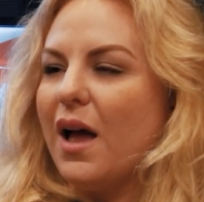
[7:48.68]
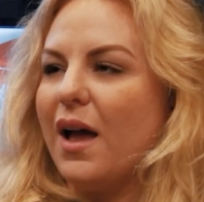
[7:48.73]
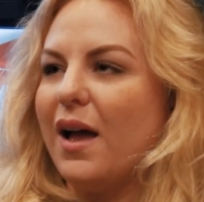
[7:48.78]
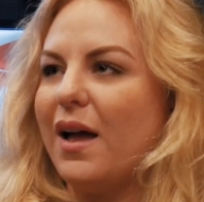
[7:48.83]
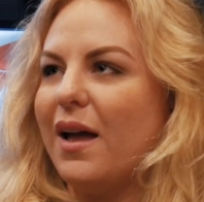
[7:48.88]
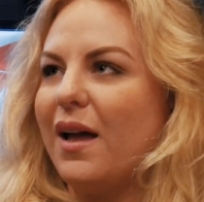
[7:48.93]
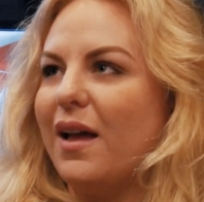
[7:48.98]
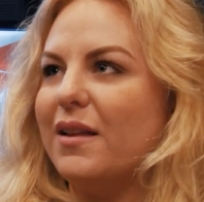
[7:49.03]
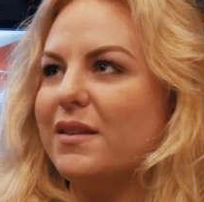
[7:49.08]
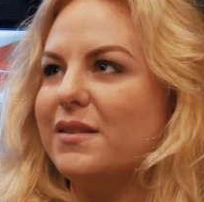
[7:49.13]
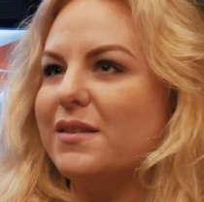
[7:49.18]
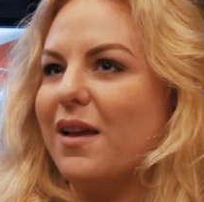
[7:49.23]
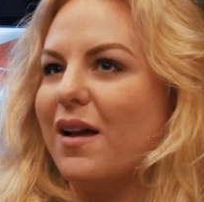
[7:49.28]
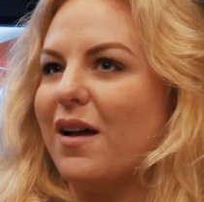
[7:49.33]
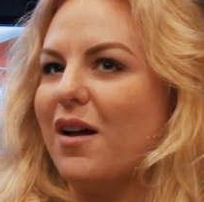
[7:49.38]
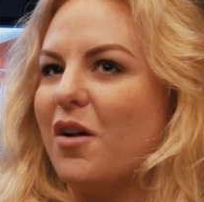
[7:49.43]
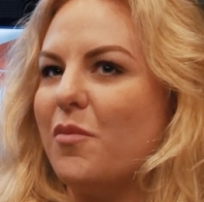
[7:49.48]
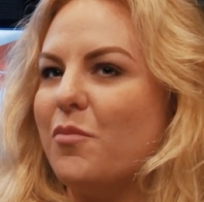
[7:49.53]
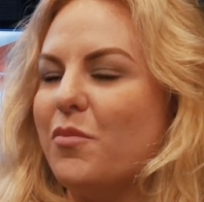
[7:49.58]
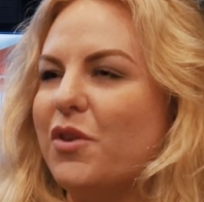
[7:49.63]
And
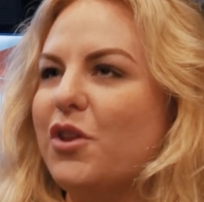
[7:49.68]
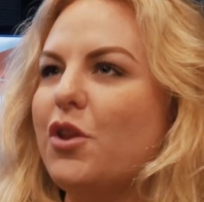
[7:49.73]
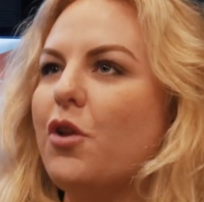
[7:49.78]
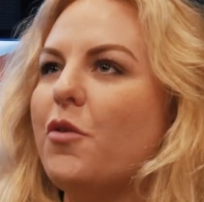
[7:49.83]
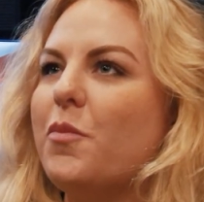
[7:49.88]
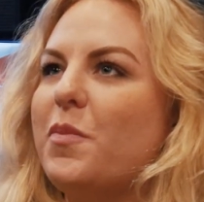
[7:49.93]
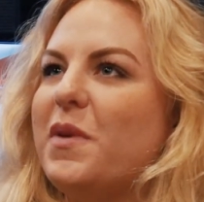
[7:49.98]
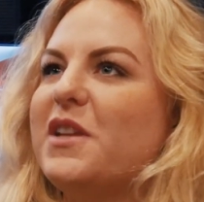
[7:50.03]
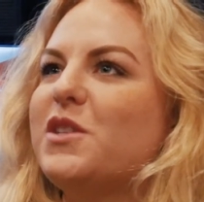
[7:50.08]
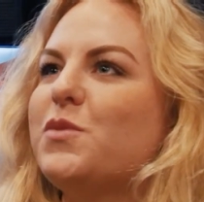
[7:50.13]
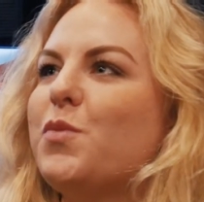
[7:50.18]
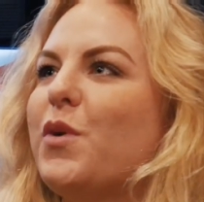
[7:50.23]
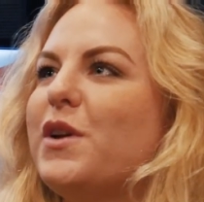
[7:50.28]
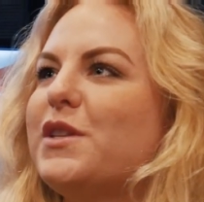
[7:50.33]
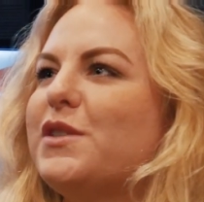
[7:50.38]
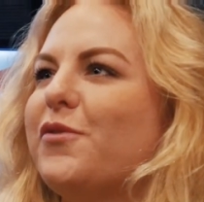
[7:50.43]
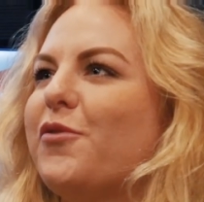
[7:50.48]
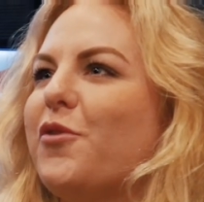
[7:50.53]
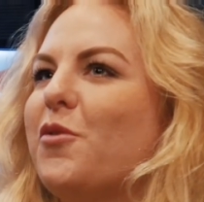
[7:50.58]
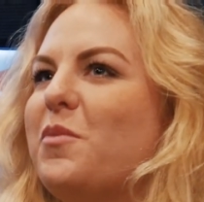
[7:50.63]
the Beach
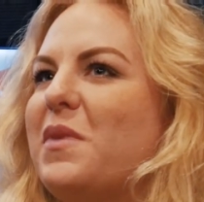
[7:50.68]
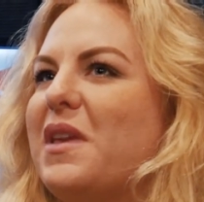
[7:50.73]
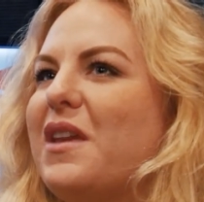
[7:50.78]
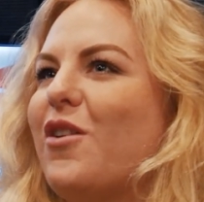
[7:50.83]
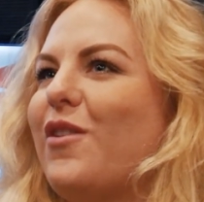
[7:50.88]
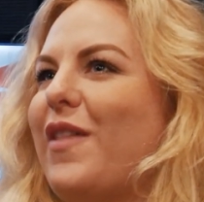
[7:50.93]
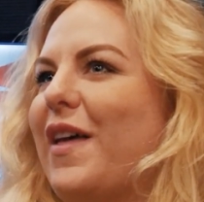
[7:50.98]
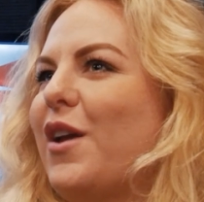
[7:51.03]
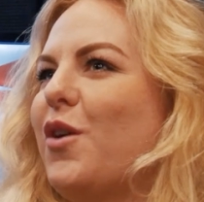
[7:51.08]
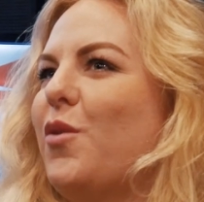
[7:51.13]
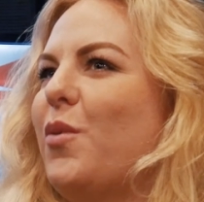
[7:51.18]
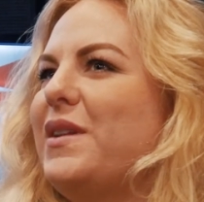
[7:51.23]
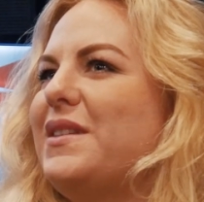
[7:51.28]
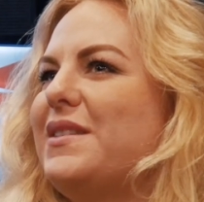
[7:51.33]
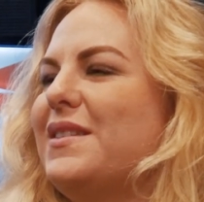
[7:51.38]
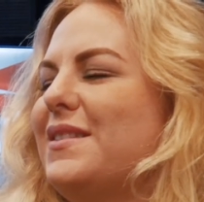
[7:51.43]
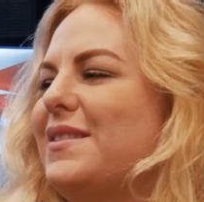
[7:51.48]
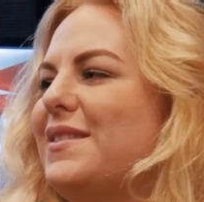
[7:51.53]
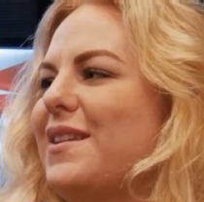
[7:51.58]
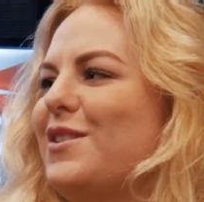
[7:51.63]
Boys for me are like
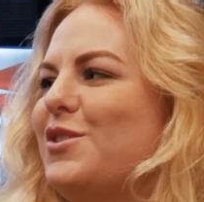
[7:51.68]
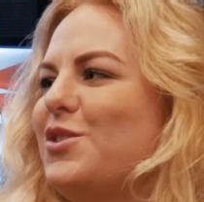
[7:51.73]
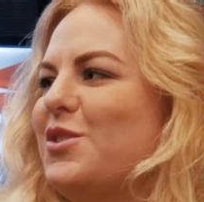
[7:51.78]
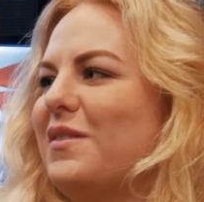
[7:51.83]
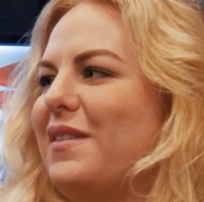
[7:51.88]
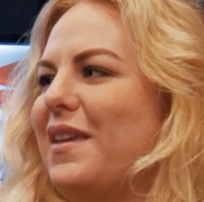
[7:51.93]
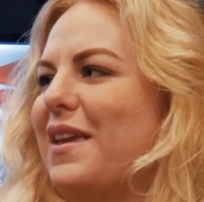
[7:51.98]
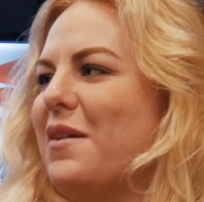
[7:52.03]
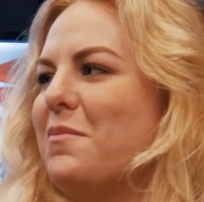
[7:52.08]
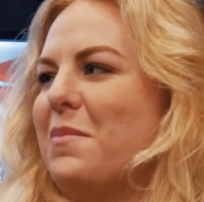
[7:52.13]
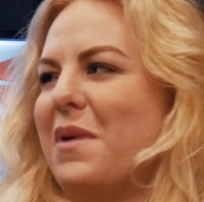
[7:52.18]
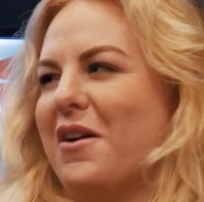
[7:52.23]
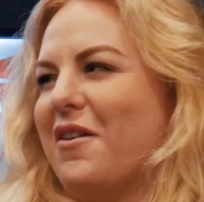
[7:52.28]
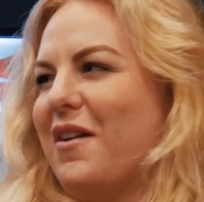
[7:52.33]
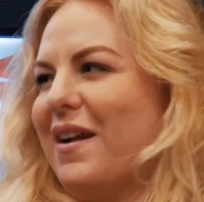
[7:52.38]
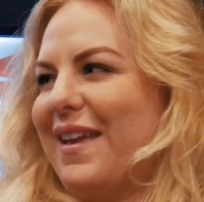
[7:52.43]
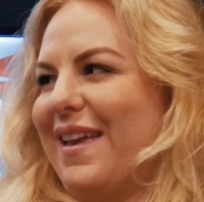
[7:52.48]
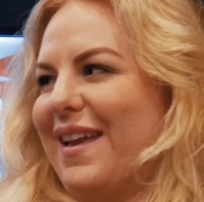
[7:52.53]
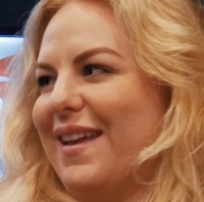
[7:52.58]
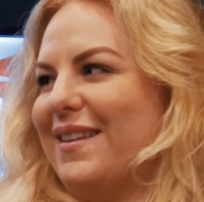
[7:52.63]
quintessentially American.